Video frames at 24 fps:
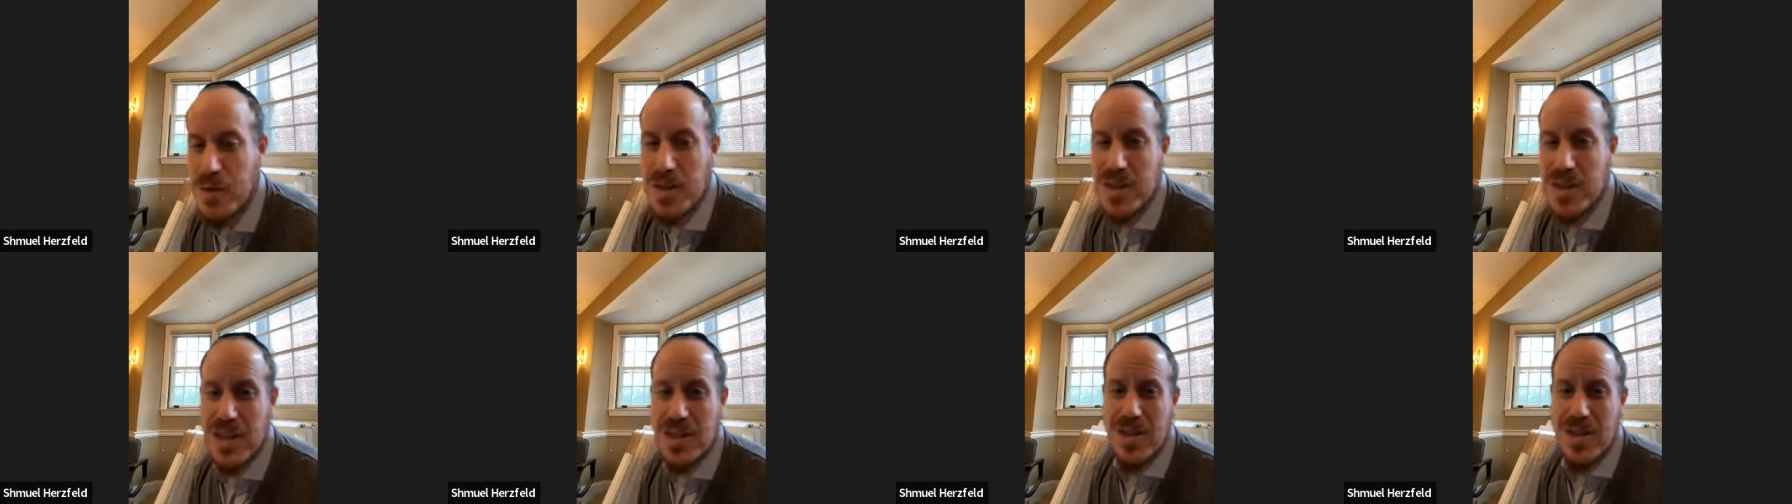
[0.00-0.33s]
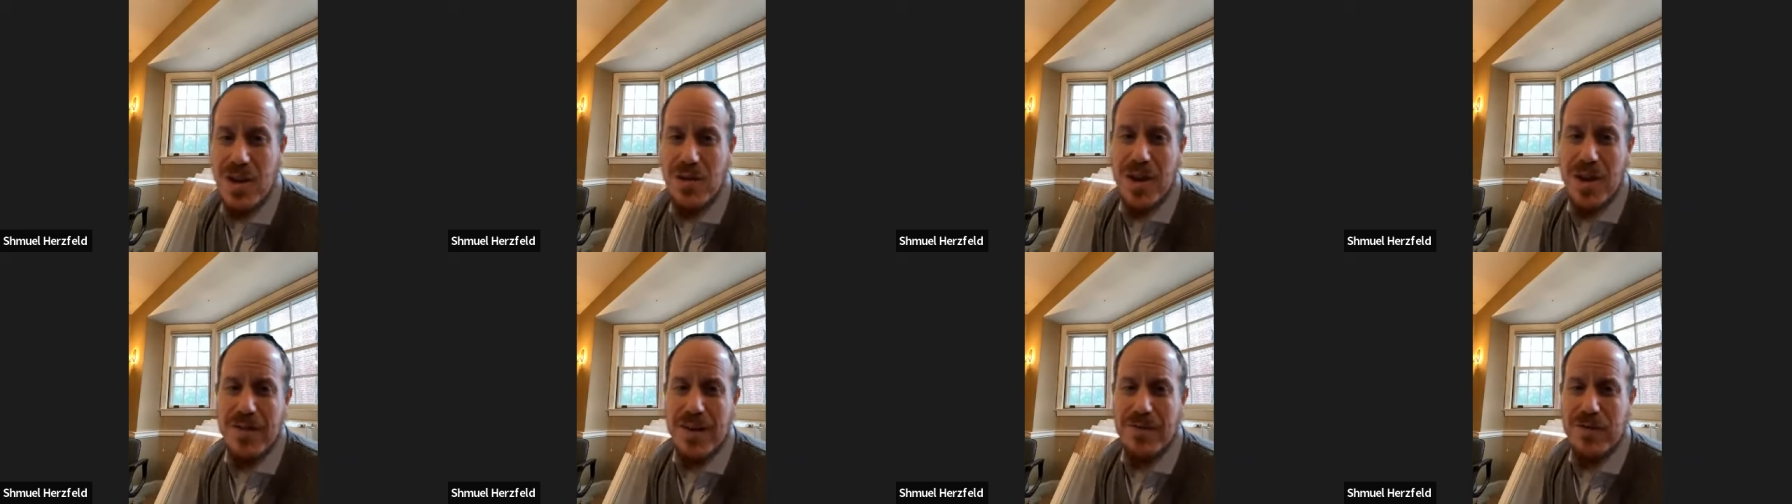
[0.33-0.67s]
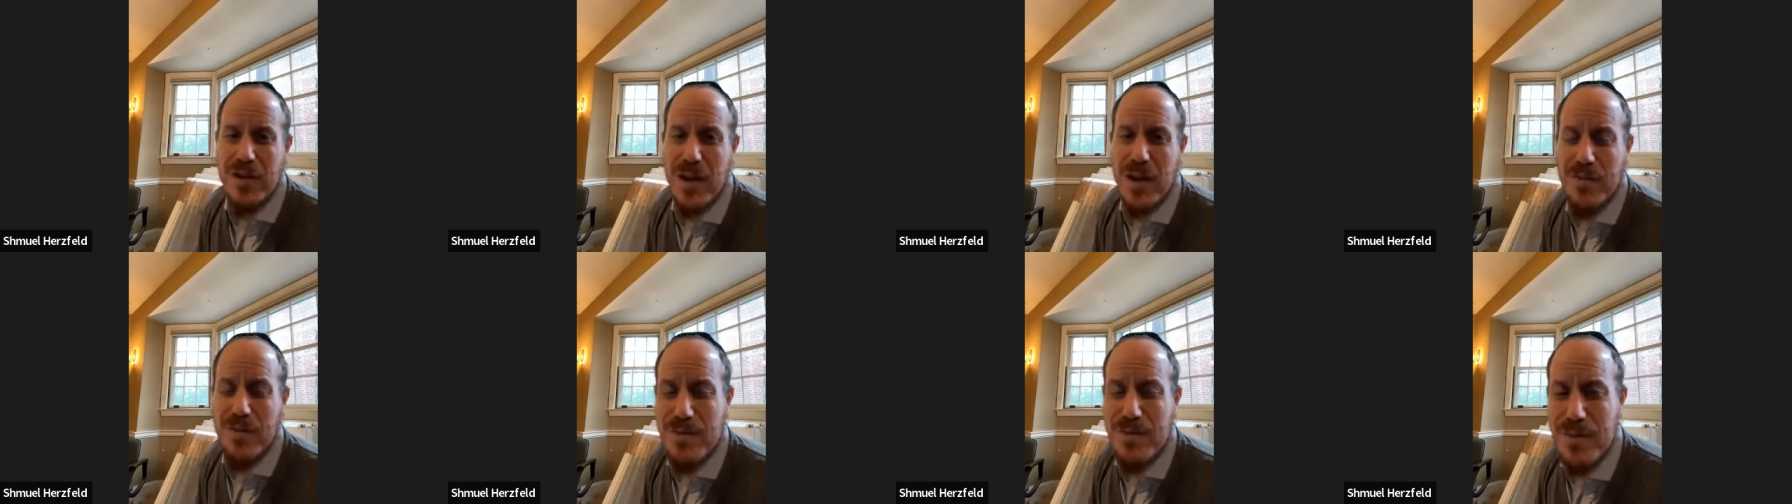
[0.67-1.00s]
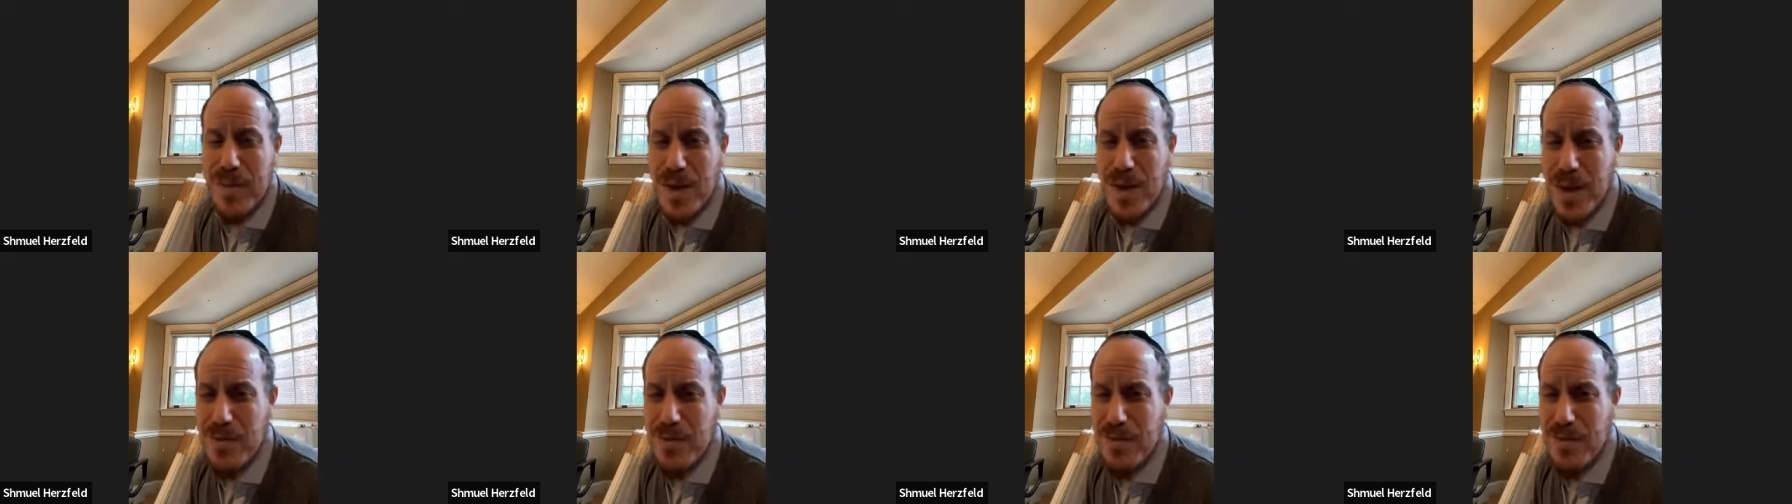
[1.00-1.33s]
He says, no, even if
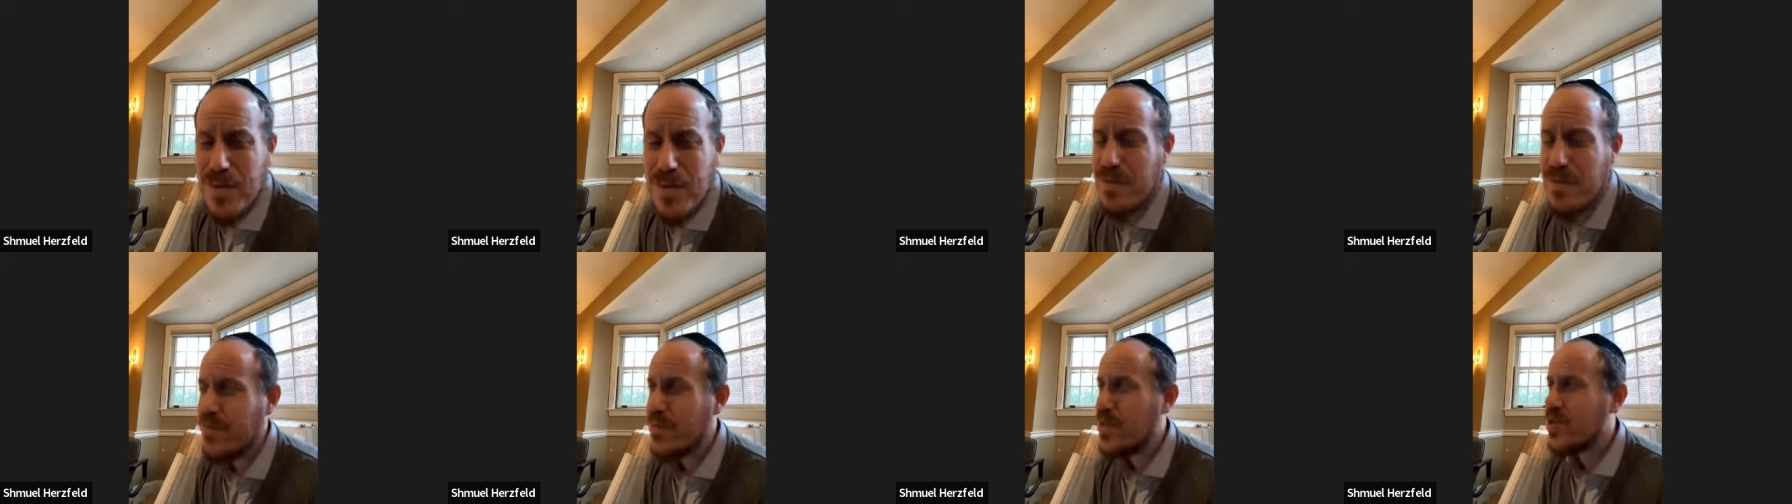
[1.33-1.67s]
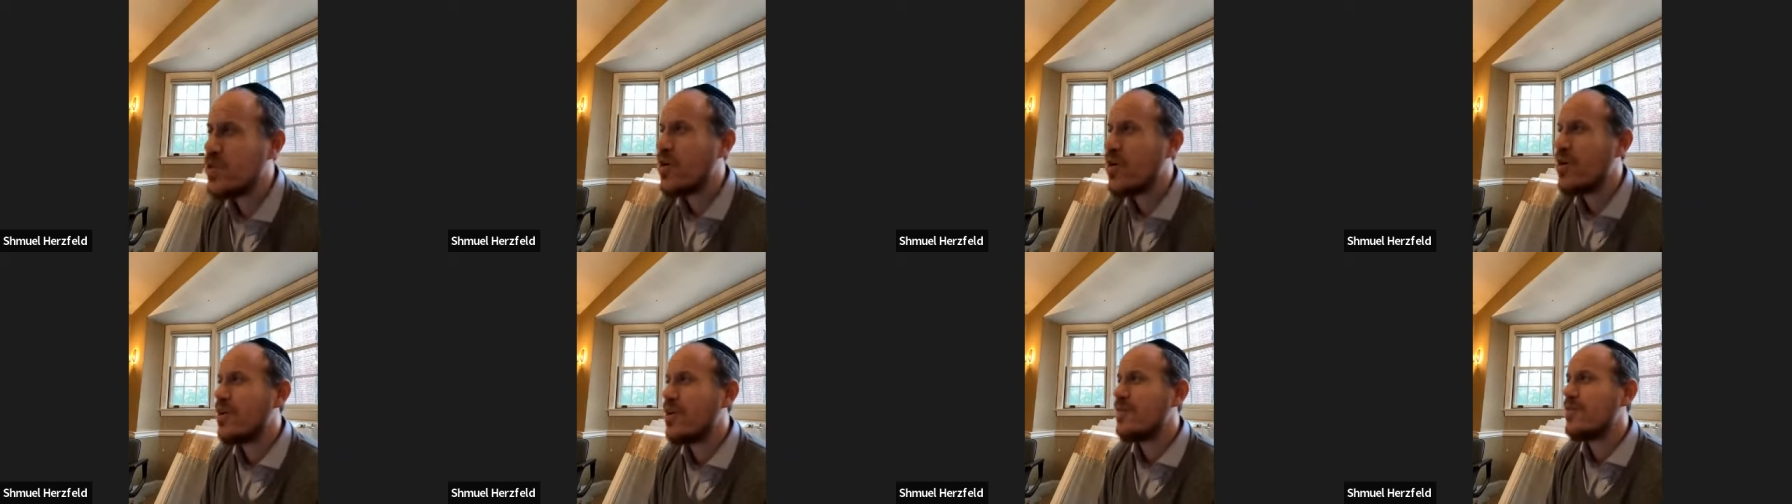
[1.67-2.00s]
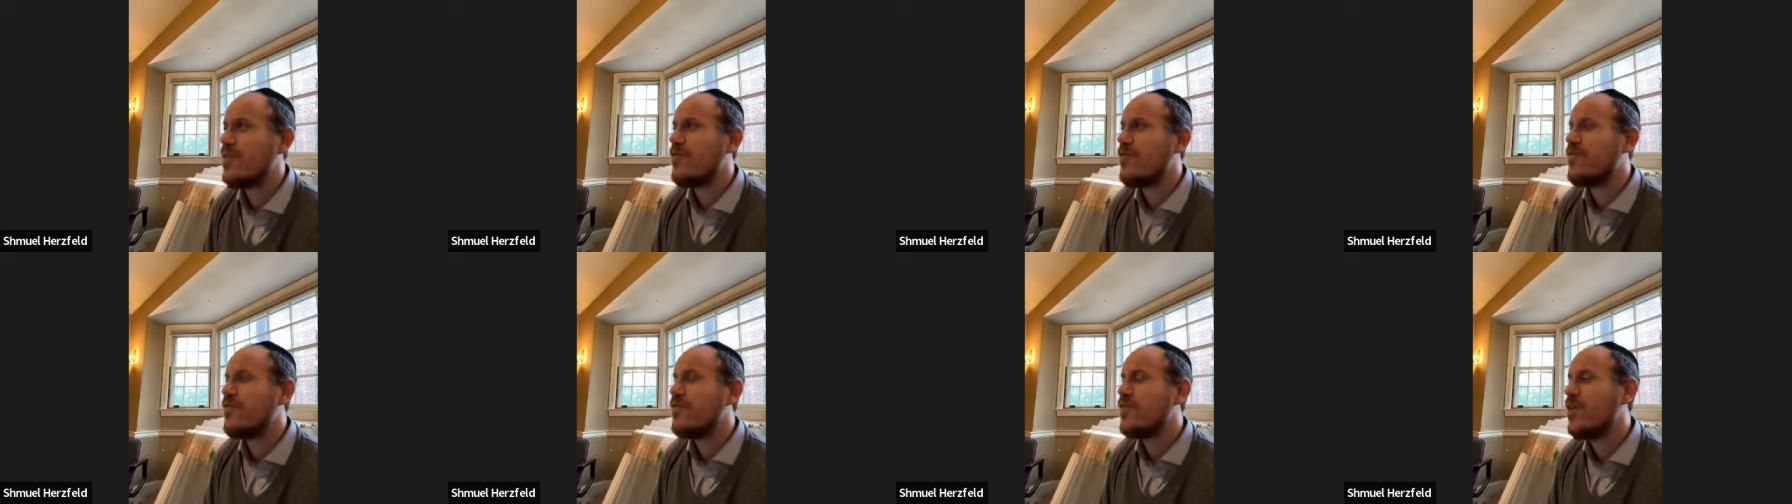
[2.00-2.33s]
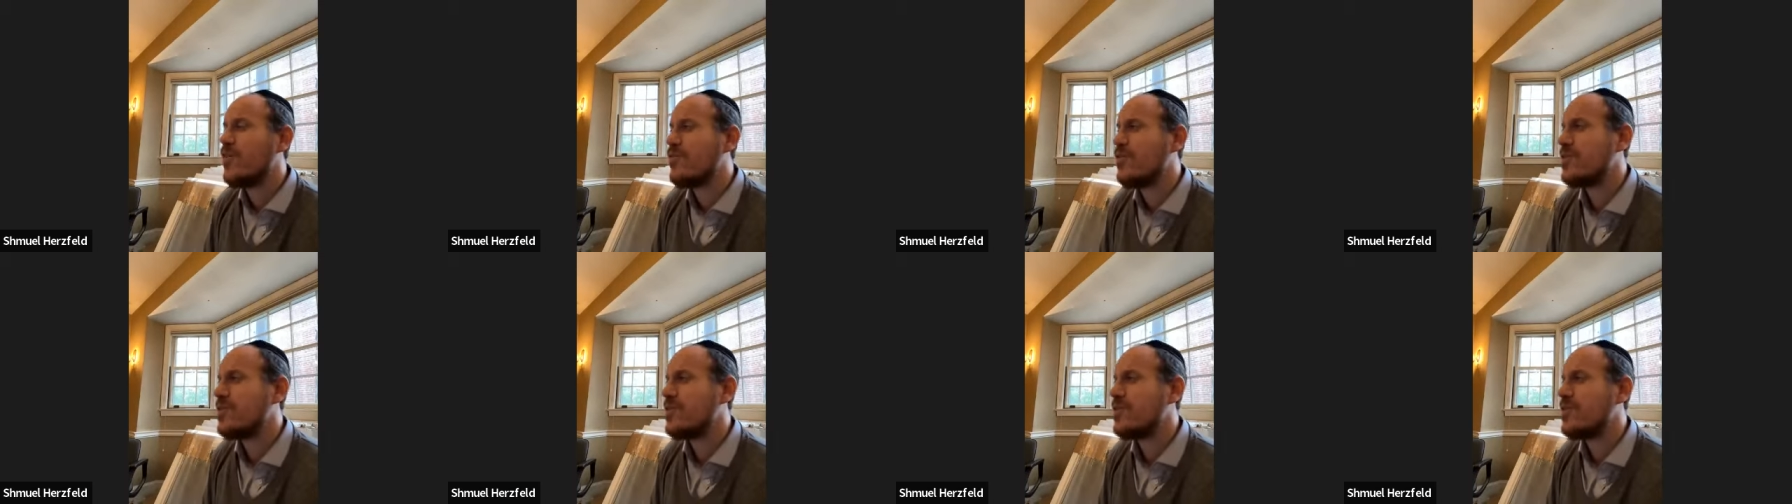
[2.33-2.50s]
the majority of the field